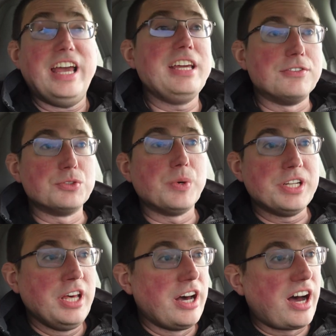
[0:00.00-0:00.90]
Hey
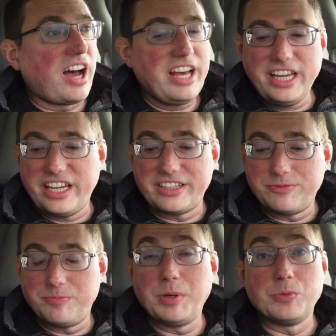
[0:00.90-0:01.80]
everyone, I've
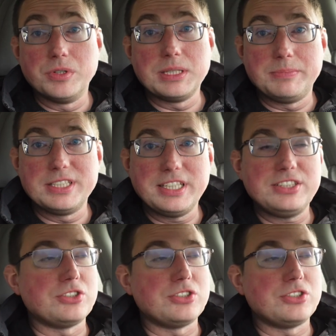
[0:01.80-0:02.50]
been really busy,